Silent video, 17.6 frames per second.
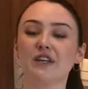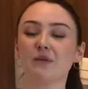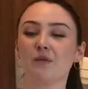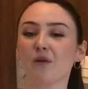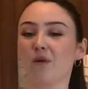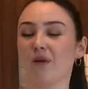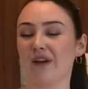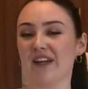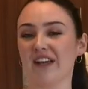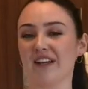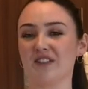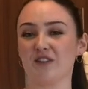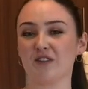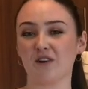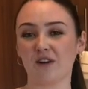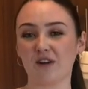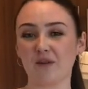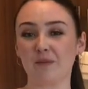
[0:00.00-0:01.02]
thing we're going to get
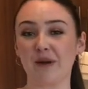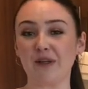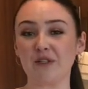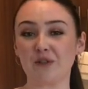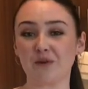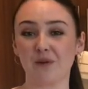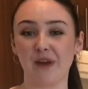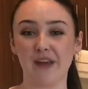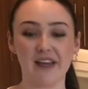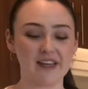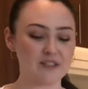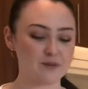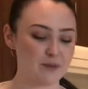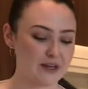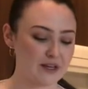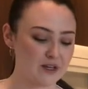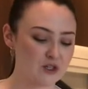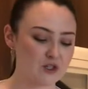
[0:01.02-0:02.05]
started by doing is
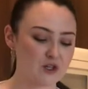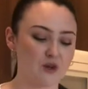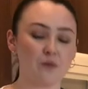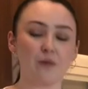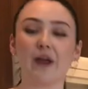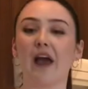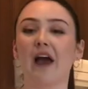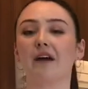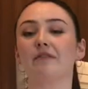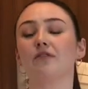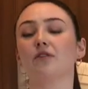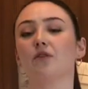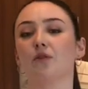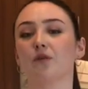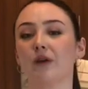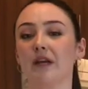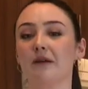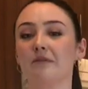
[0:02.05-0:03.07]
making sure we have
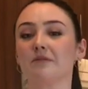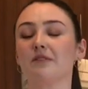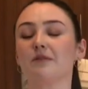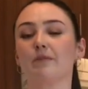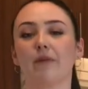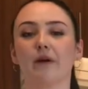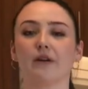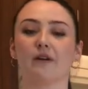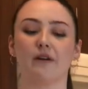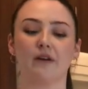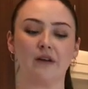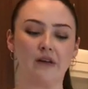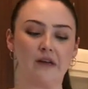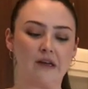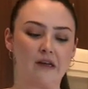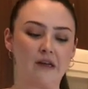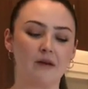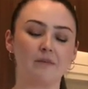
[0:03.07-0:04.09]
creamed butter.
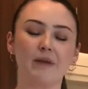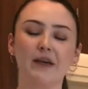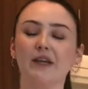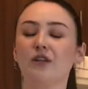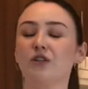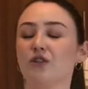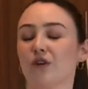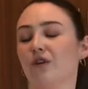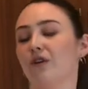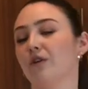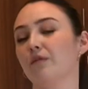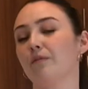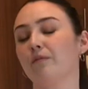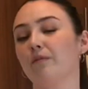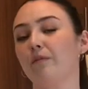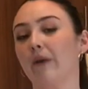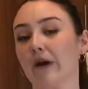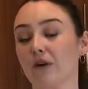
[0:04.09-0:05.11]
Making sure your
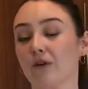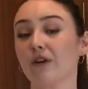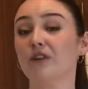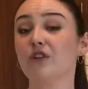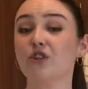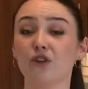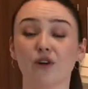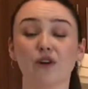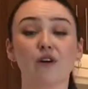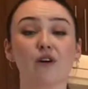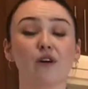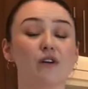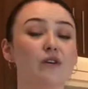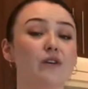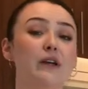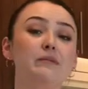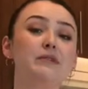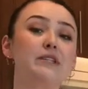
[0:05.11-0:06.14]
butter and sugar are
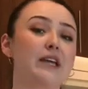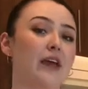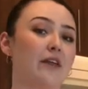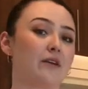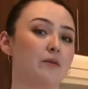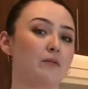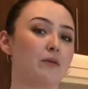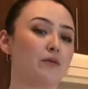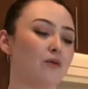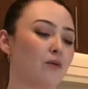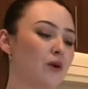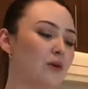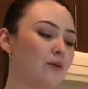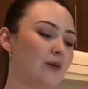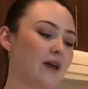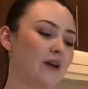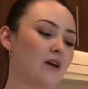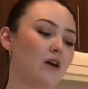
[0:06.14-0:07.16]
creamed together before you
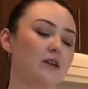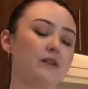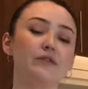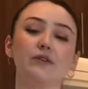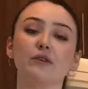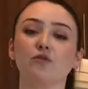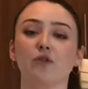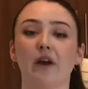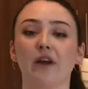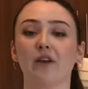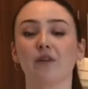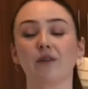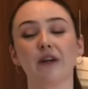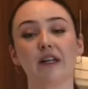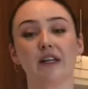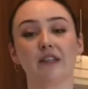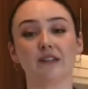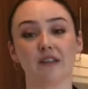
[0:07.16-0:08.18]
get all of your dry
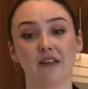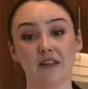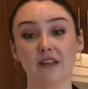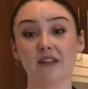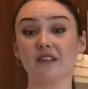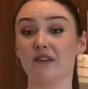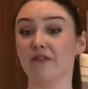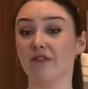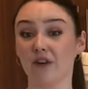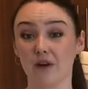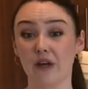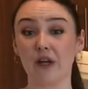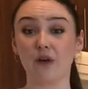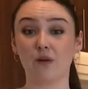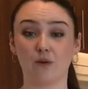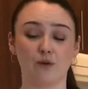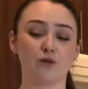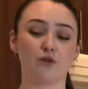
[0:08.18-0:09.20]
ingredients in is a very
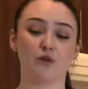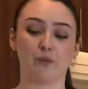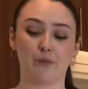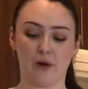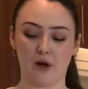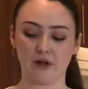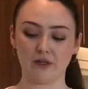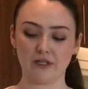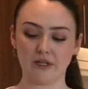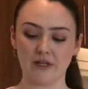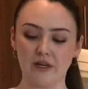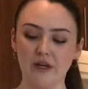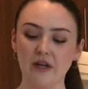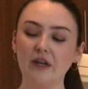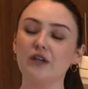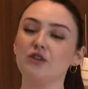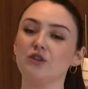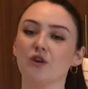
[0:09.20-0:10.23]
crucial part.
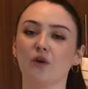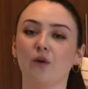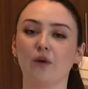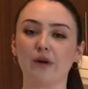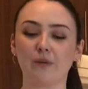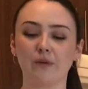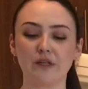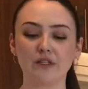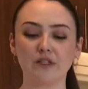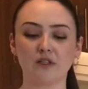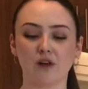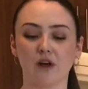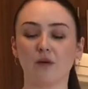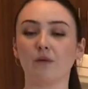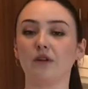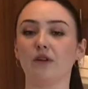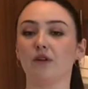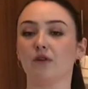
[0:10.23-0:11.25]
So you're going to want to
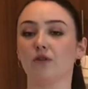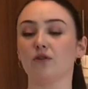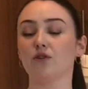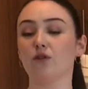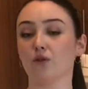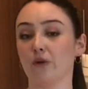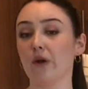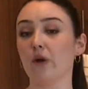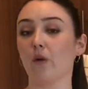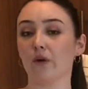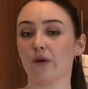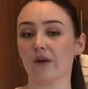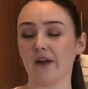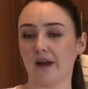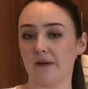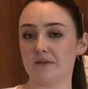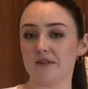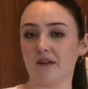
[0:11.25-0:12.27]
start with your
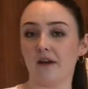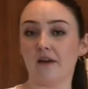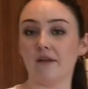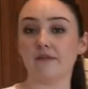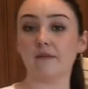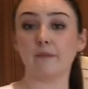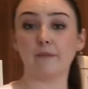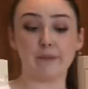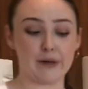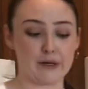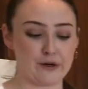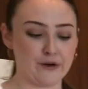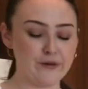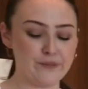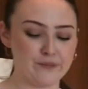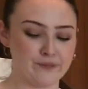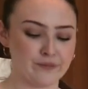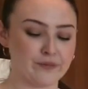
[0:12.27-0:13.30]
3/4 cups of
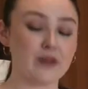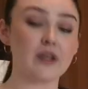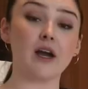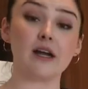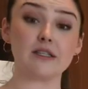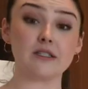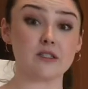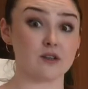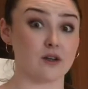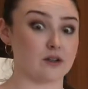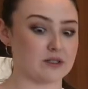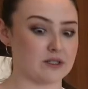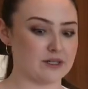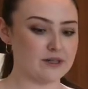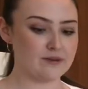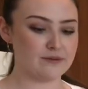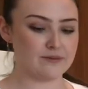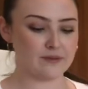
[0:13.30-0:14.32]
butter,
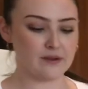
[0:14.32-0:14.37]
unsalted.